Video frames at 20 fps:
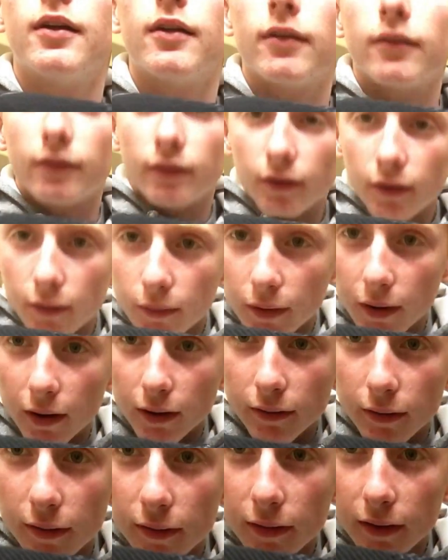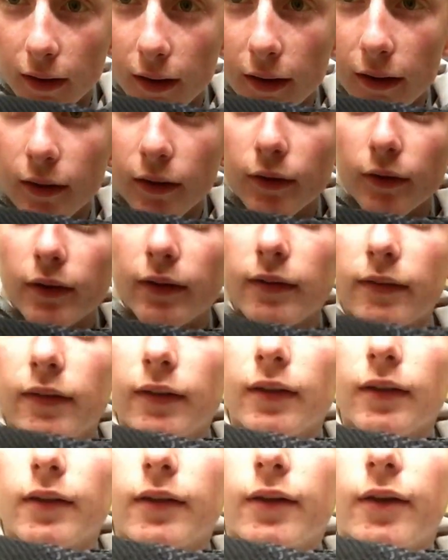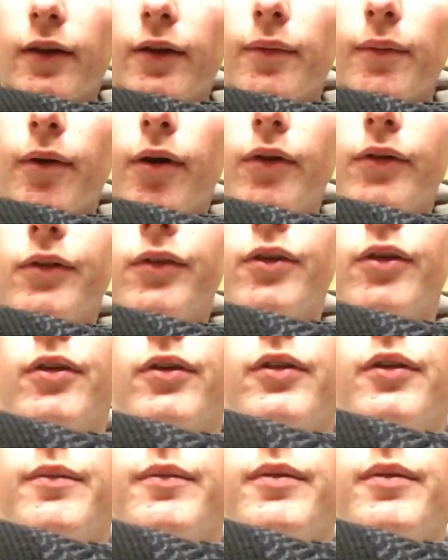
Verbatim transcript: So as I was saying, you can see um, all along the